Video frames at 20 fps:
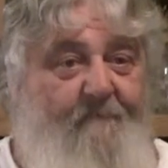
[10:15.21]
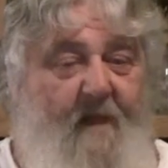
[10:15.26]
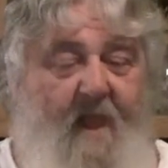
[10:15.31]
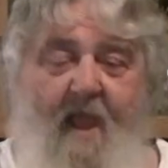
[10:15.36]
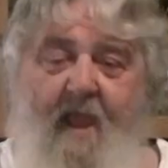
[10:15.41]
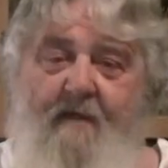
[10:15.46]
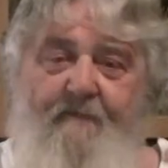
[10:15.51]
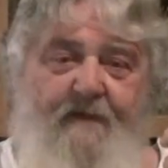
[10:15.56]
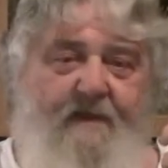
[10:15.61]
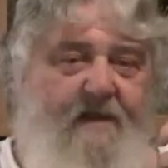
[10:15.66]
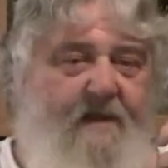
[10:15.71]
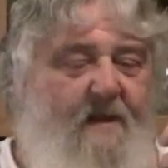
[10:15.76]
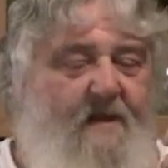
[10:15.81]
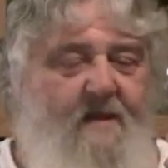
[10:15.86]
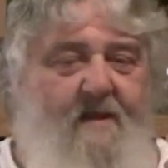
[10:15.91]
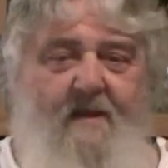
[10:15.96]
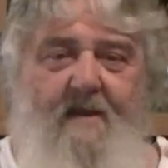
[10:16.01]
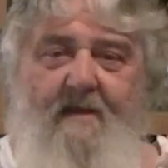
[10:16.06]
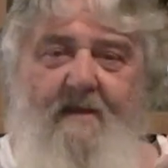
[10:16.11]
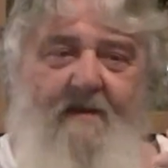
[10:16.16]
Heavy,
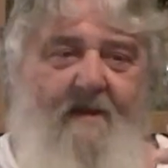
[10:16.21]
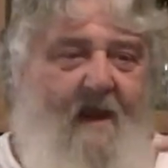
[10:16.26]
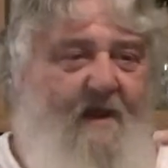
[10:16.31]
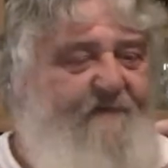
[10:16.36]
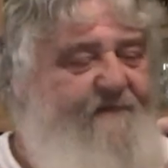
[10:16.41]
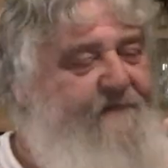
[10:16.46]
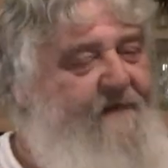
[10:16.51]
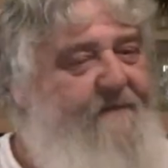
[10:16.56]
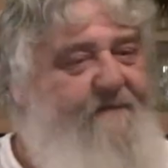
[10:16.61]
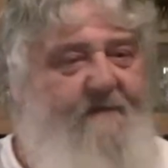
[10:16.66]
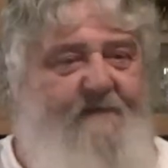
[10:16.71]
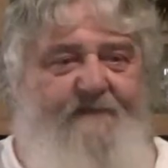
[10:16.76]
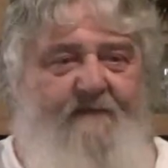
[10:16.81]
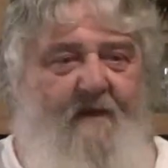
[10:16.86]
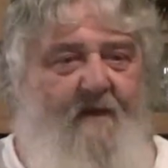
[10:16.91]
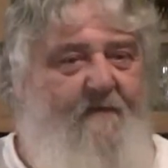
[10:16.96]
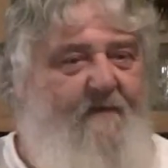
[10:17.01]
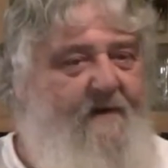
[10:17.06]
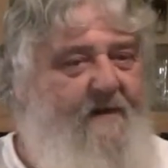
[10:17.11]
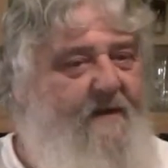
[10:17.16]
I've said this
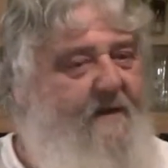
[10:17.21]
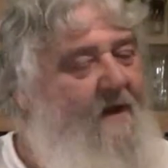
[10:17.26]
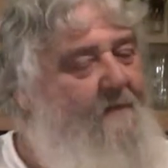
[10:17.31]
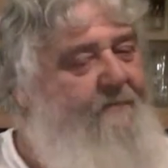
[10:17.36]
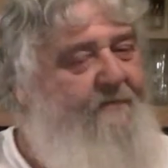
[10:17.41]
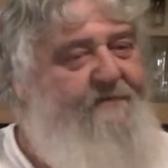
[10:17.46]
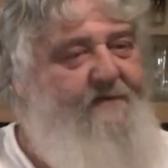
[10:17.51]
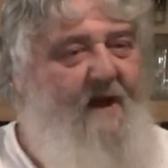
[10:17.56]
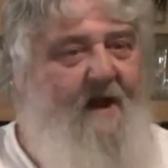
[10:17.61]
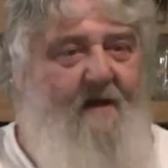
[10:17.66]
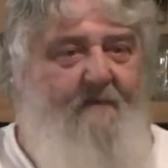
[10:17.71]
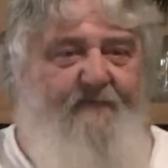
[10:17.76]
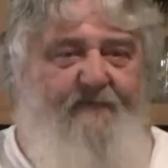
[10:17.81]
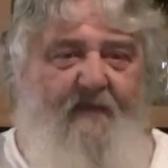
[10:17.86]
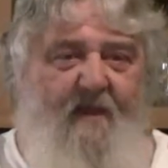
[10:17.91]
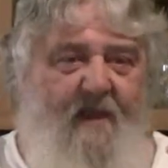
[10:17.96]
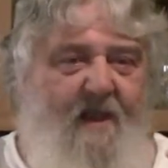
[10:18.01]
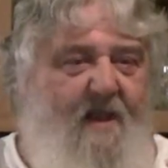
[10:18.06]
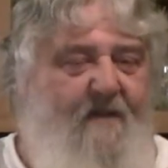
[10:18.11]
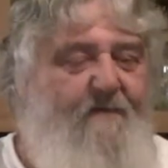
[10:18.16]
already a couple times,
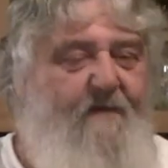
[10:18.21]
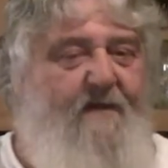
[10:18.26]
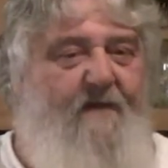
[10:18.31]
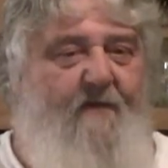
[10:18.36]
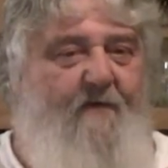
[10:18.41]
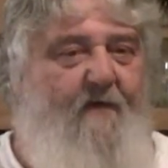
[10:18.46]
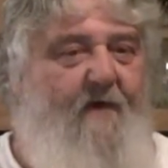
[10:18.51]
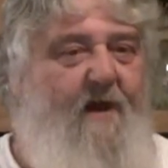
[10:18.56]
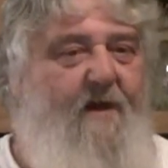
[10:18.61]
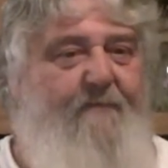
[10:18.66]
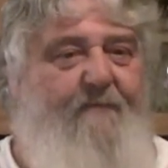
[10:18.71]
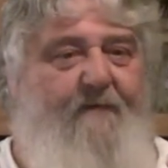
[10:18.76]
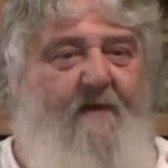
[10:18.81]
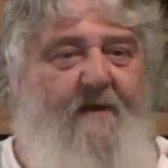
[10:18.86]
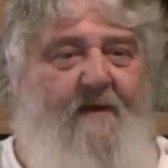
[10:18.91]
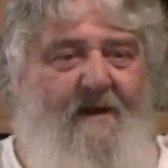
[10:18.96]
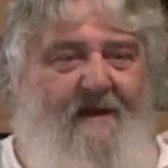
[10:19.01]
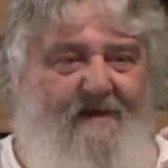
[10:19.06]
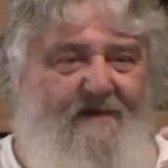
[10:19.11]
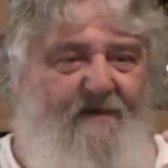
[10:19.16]
heavy grape
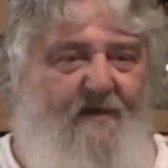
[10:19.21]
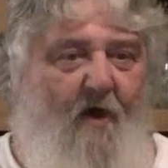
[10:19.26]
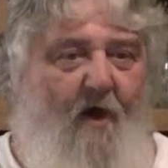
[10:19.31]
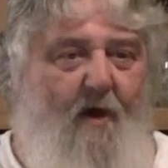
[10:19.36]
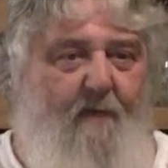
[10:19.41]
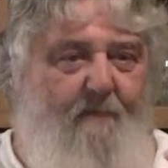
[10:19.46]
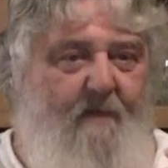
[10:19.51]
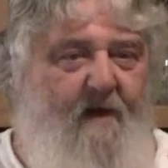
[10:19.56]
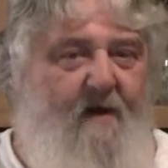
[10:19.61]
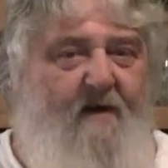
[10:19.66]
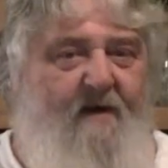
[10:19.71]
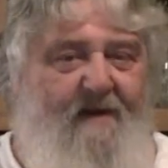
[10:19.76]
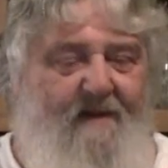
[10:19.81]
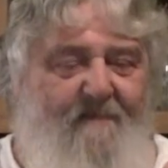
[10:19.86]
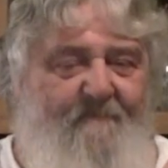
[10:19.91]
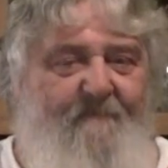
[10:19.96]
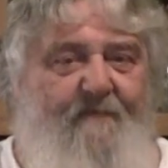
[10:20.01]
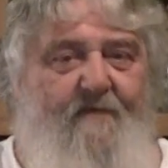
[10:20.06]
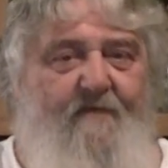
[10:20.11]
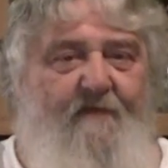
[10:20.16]
and dark berry
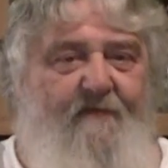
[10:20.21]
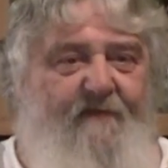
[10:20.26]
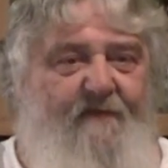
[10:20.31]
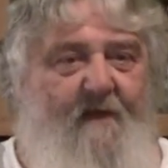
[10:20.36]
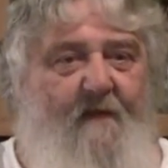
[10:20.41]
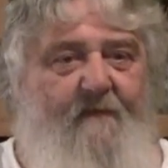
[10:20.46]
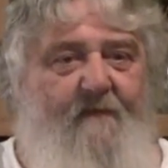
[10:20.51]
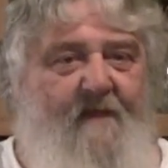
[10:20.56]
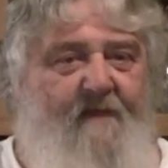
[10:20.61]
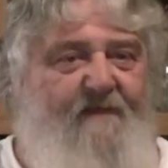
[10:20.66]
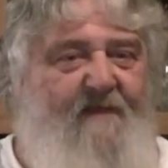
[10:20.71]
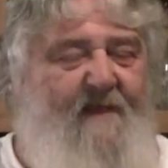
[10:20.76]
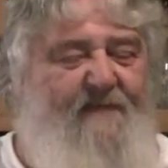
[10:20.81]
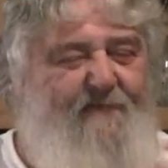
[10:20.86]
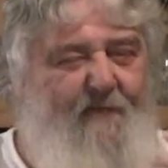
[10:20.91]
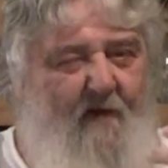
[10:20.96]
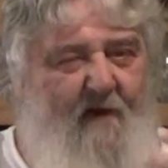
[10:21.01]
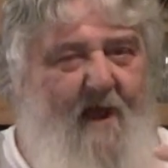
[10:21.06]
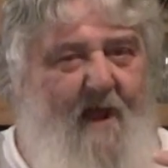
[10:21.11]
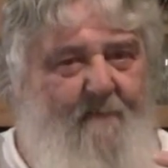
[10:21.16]
influence on this.
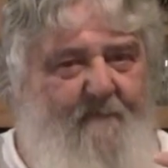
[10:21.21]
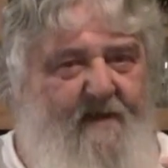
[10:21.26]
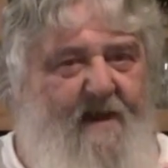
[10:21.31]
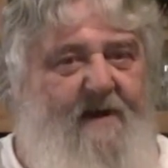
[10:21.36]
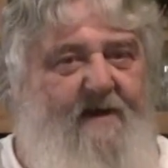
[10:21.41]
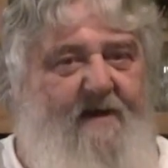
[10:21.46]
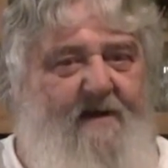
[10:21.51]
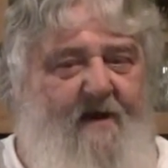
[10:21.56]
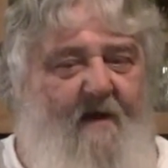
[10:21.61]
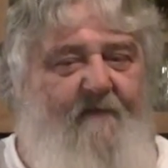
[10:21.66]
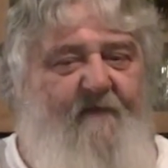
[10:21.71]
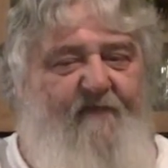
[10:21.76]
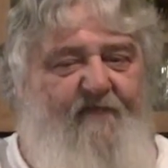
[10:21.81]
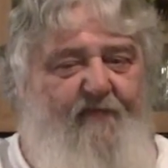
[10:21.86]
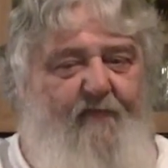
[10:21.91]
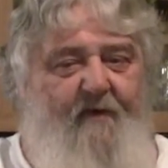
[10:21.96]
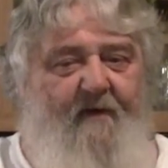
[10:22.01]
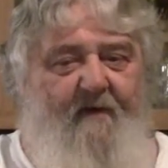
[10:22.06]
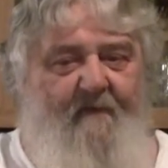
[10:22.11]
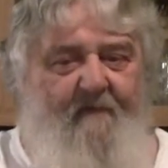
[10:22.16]
That's what I'm getting on this
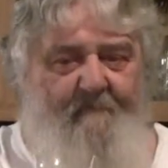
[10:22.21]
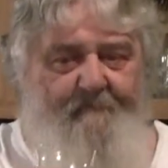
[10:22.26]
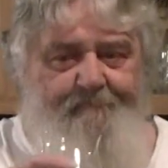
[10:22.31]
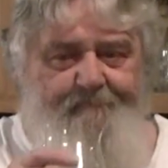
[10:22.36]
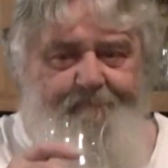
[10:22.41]
beer.